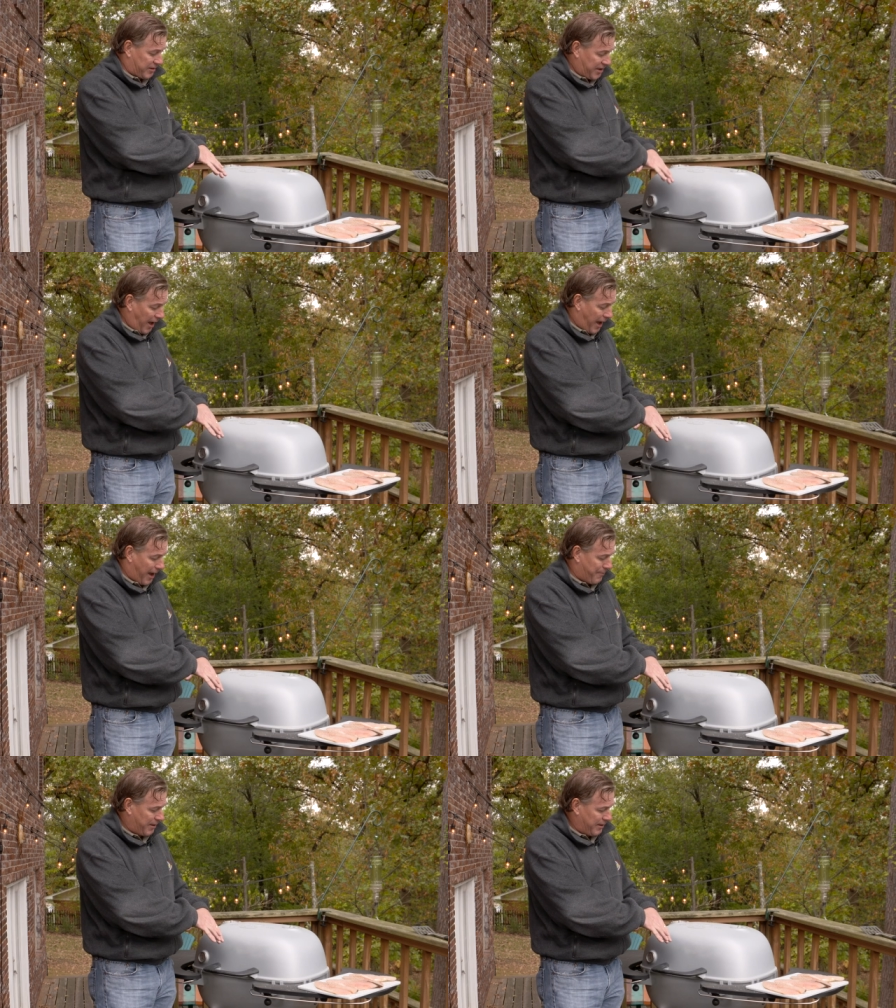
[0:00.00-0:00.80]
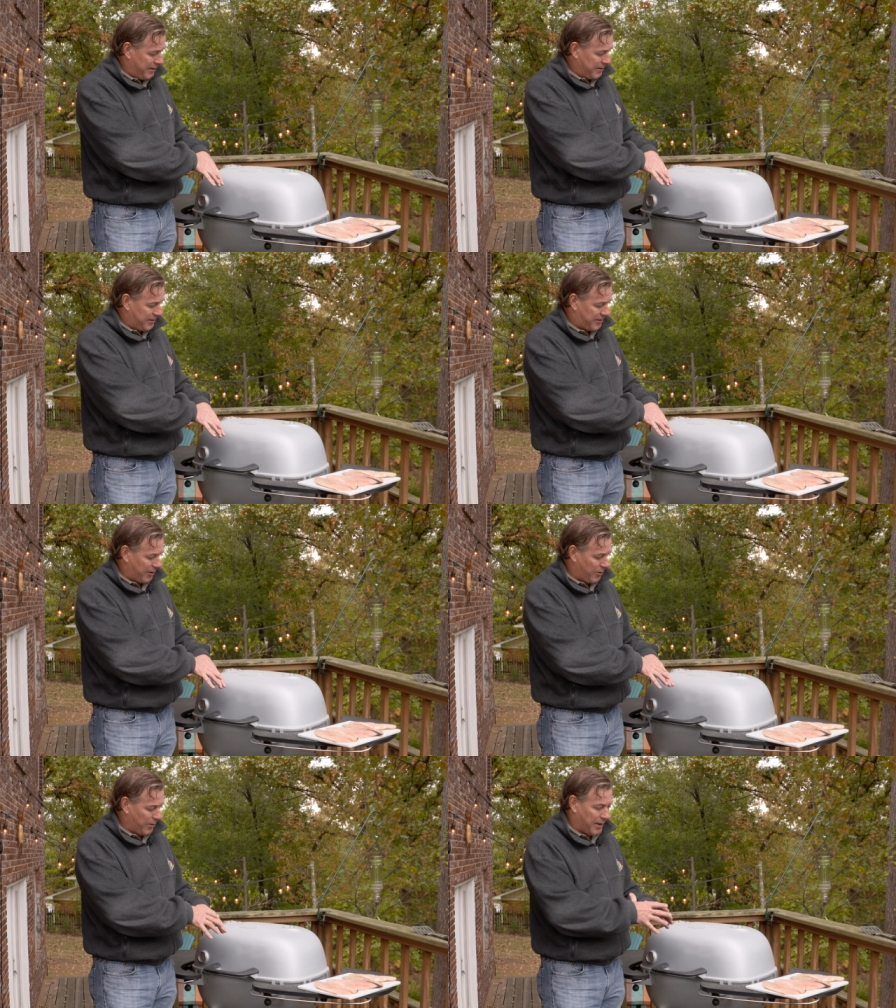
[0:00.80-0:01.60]
the top
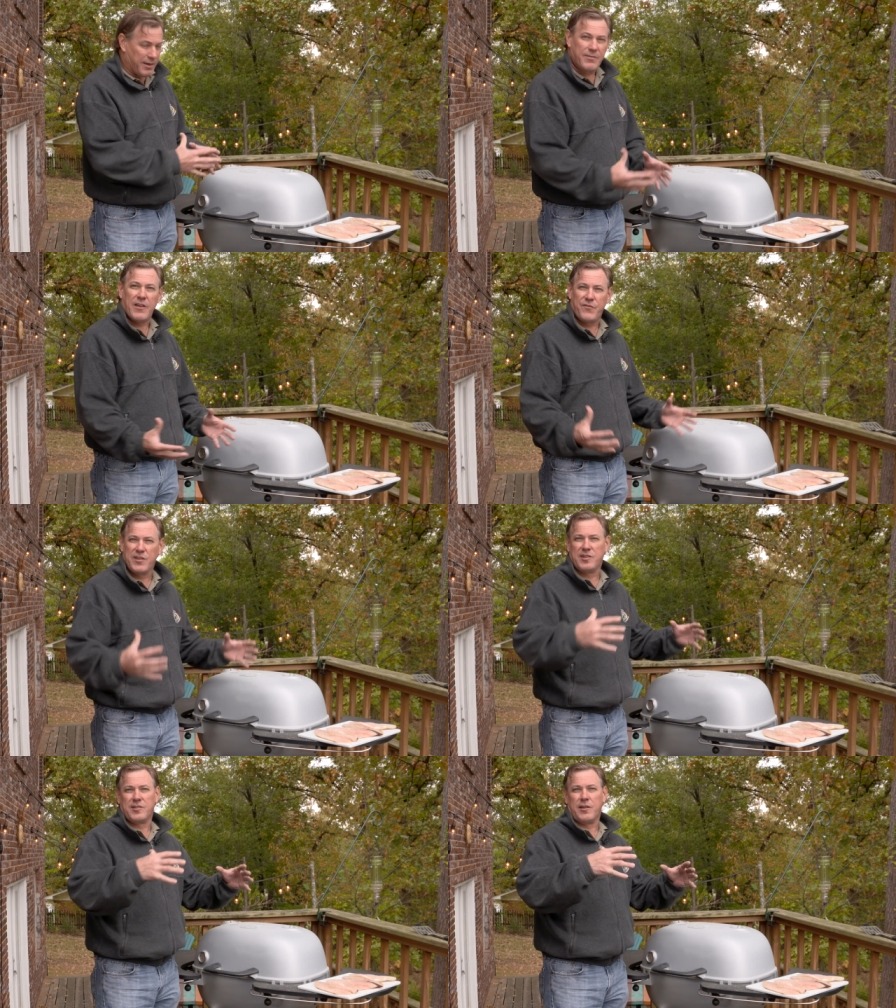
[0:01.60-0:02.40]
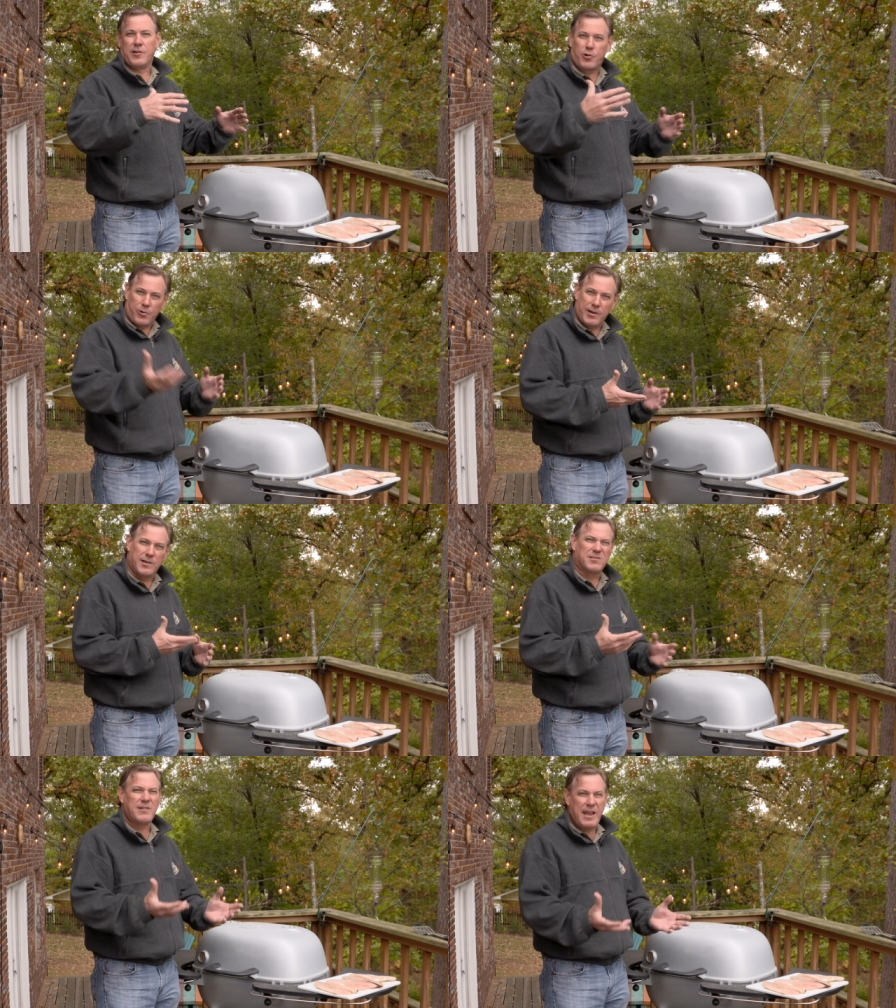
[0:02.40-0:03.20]
so uh, that fish is gonna
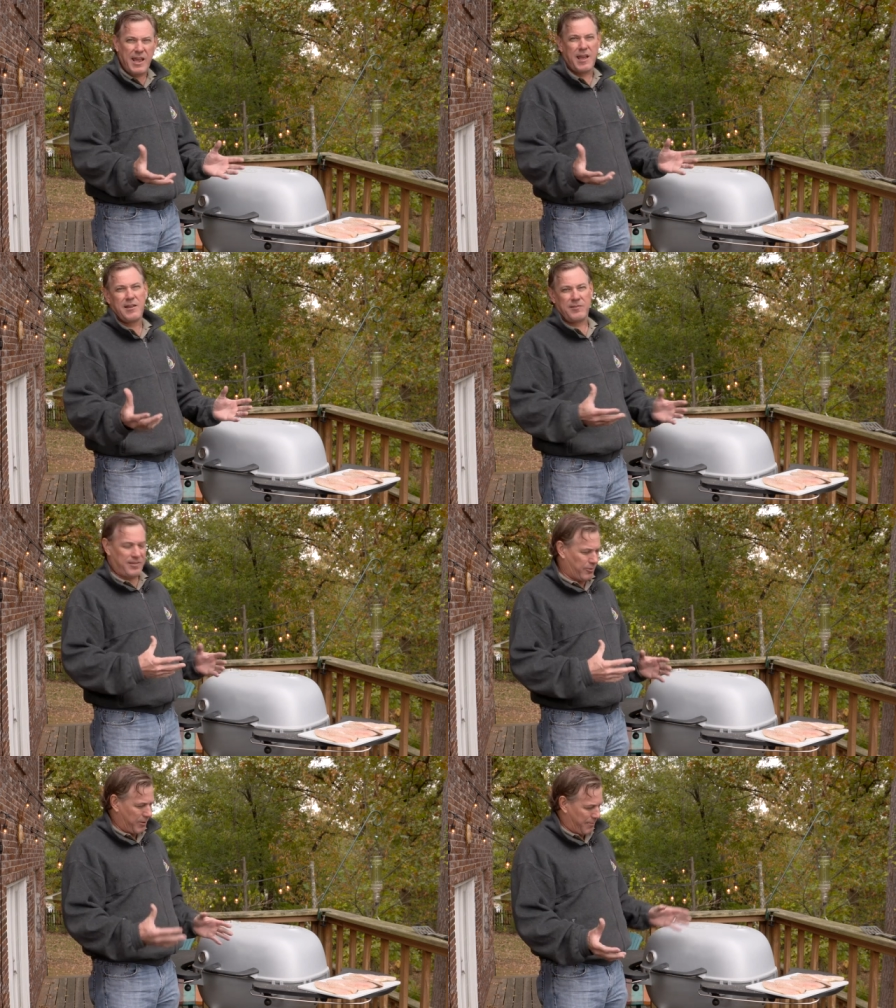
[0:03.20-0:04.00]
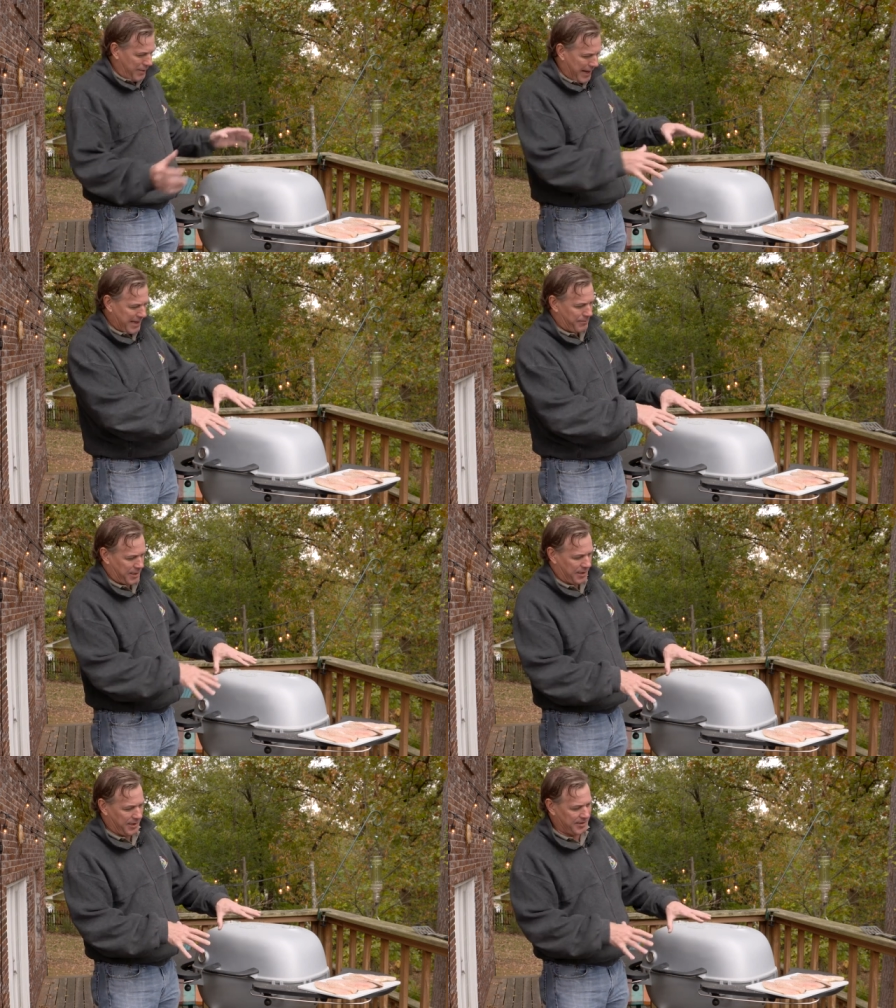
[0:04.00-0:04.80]
grill and sort of bake
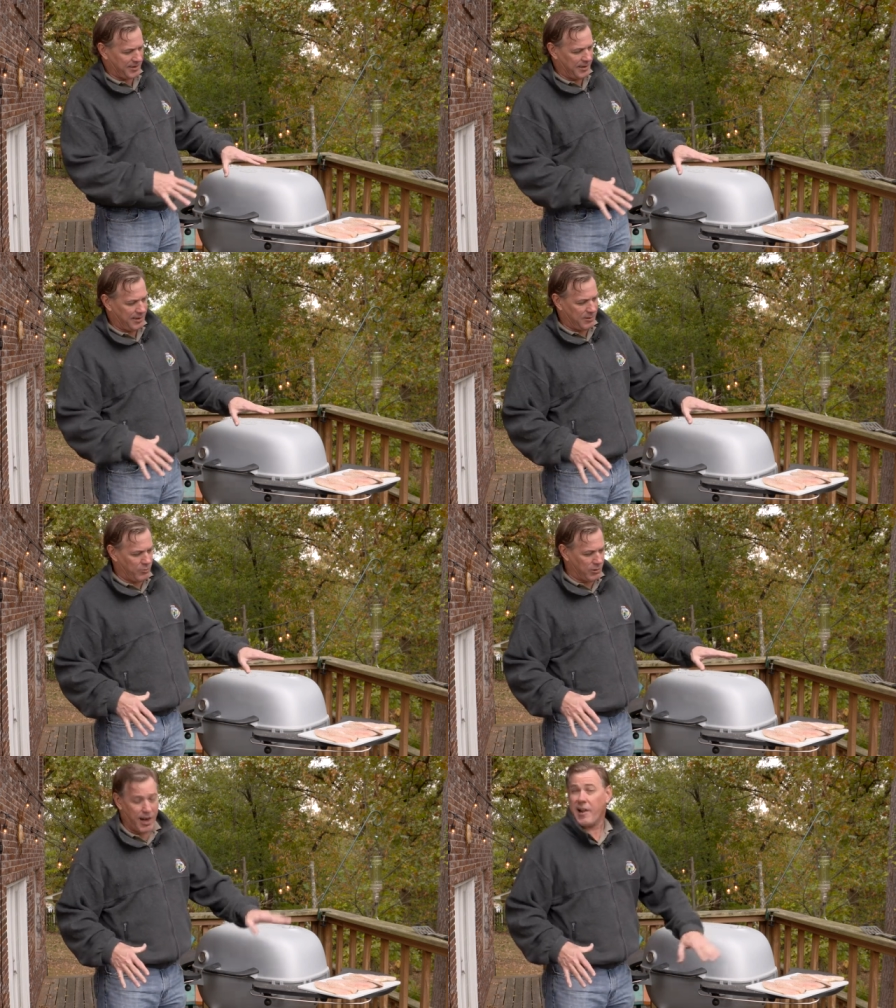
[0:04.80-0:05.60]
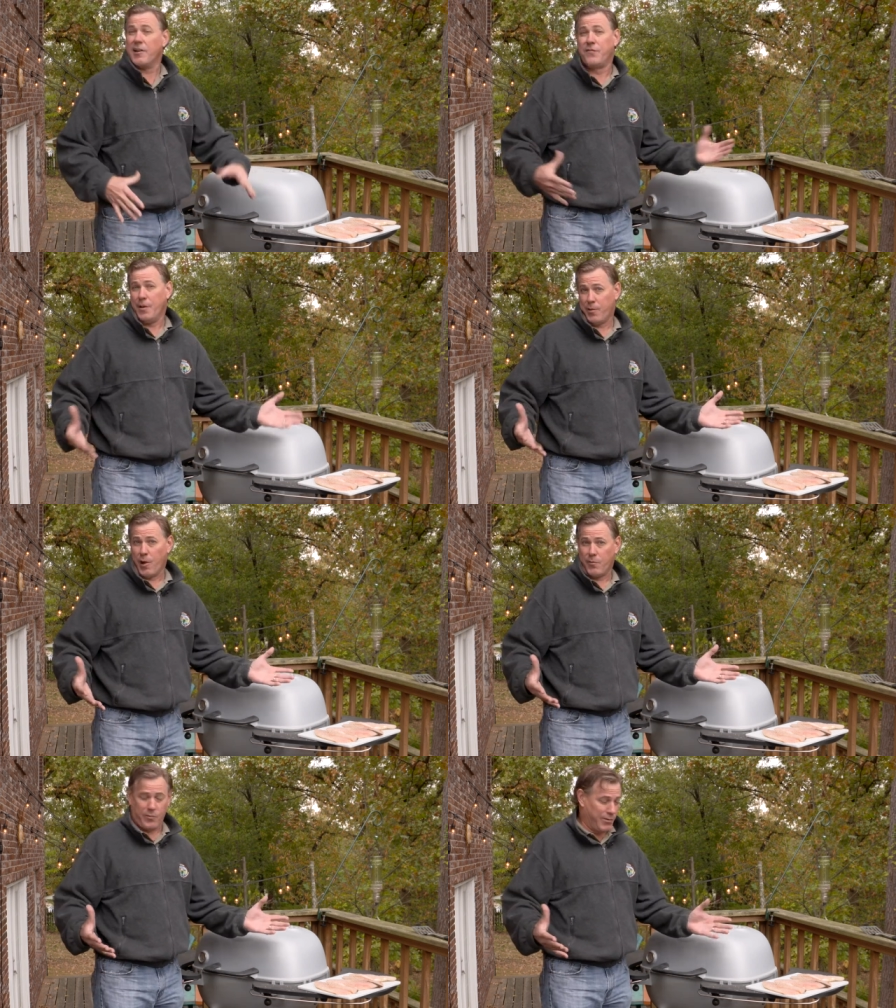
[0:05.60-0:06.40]
because we're not gonna flip it
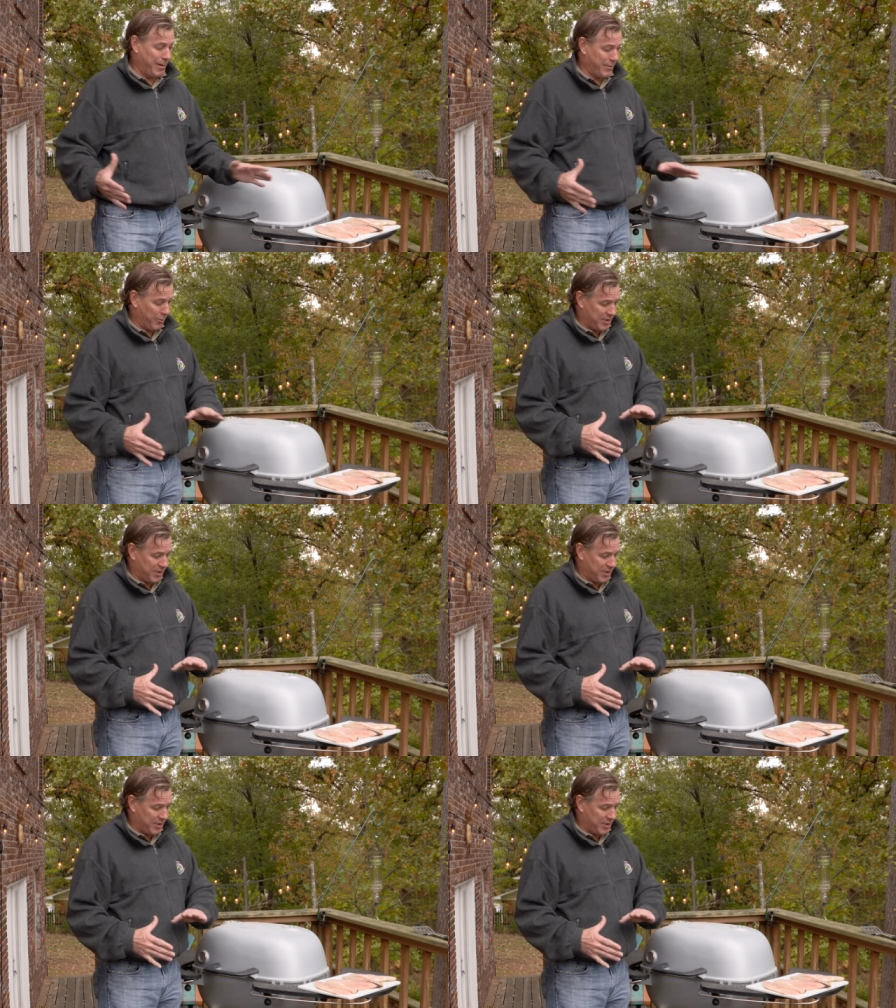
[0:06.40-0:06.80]
over, remember.